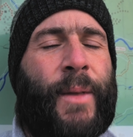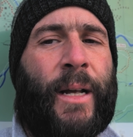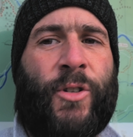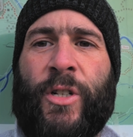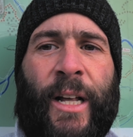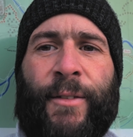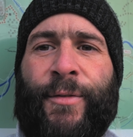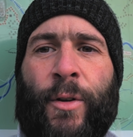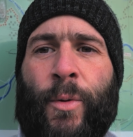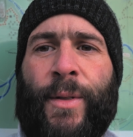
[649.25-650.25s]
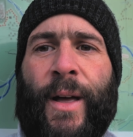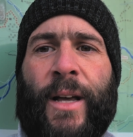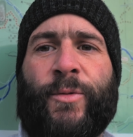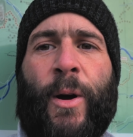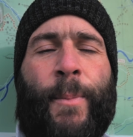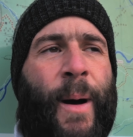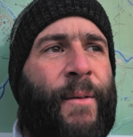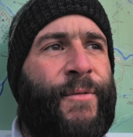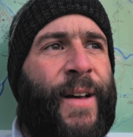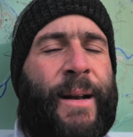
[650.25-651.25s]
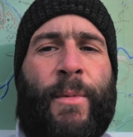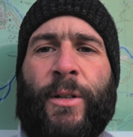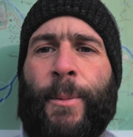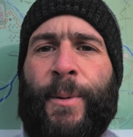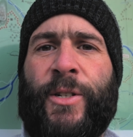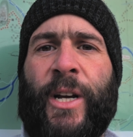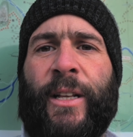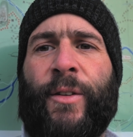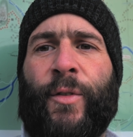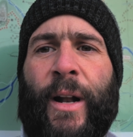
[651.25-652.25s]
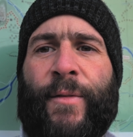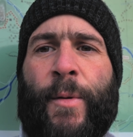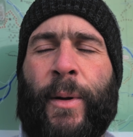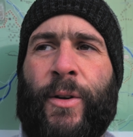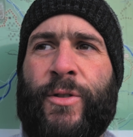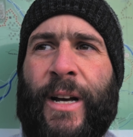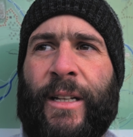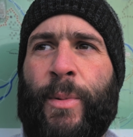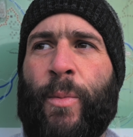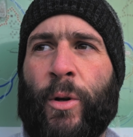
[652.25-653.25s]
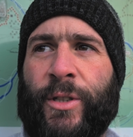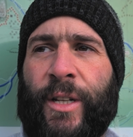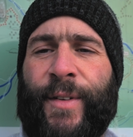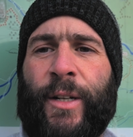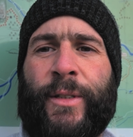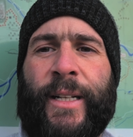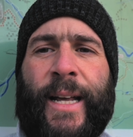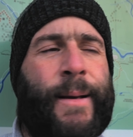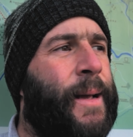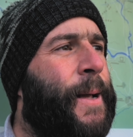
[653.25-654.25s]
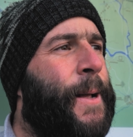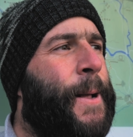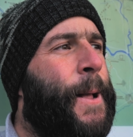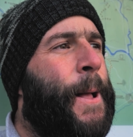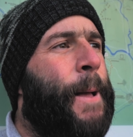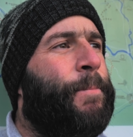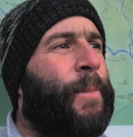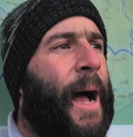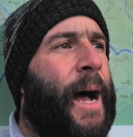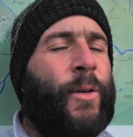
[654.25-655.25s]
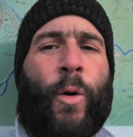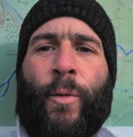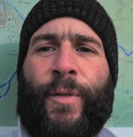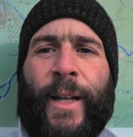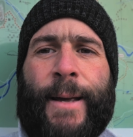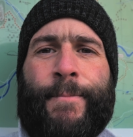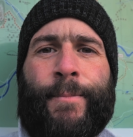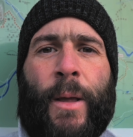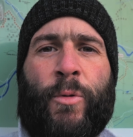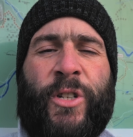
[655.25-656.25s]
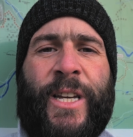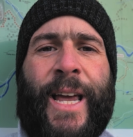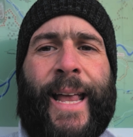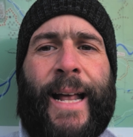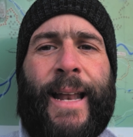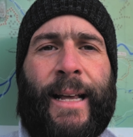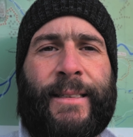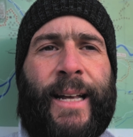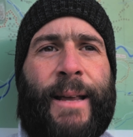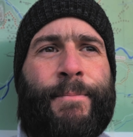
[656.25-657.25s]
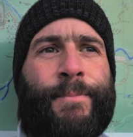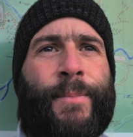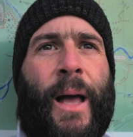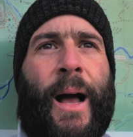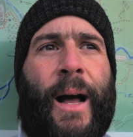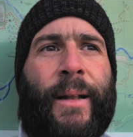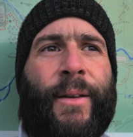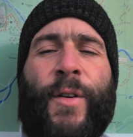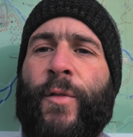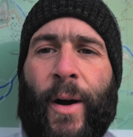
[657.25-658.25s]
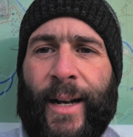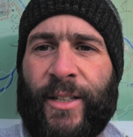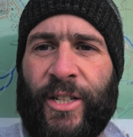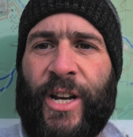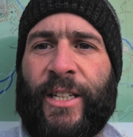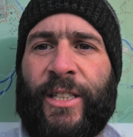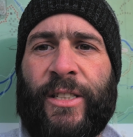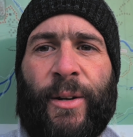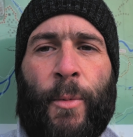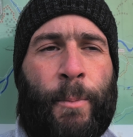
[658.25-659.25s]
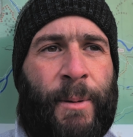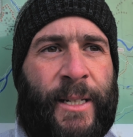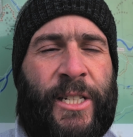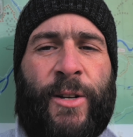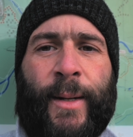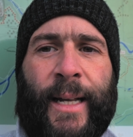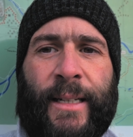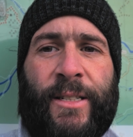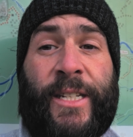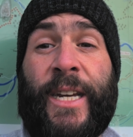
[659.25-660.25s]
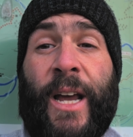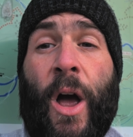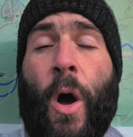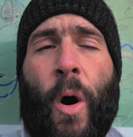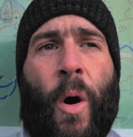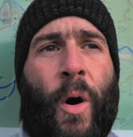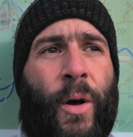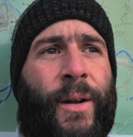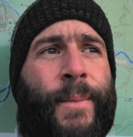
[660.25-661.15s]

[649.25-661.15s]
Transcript: just click follow on that as well. But very much appreciated for everybody who's had a wee watch of the video today, and hopefully we'll see you again next time. And if you've got any suggestions of more places you would like to see, or